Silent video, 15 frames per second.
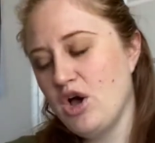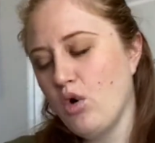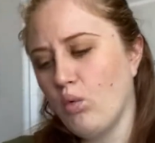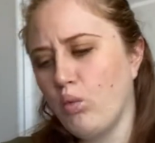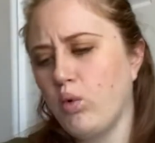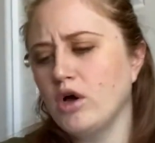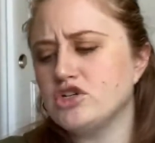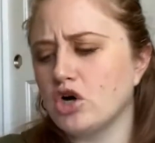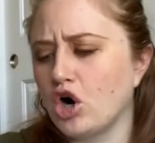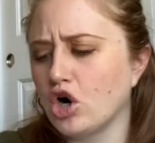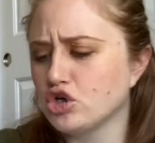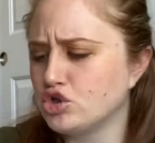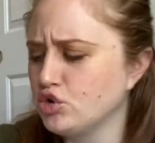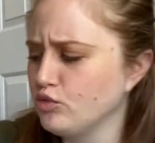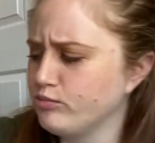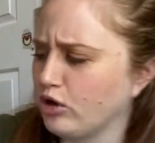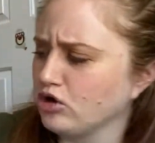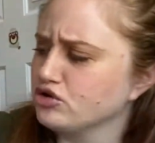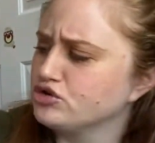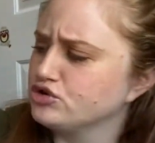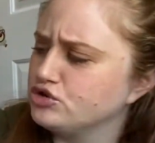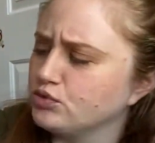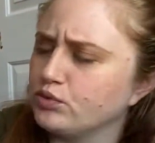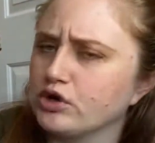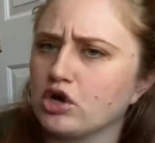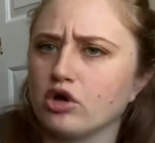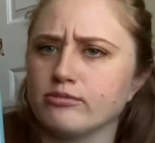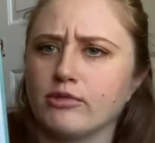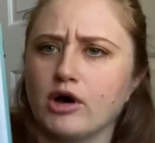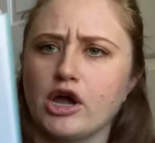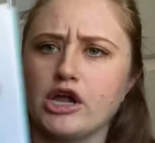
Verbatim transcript: What are two birds doing on my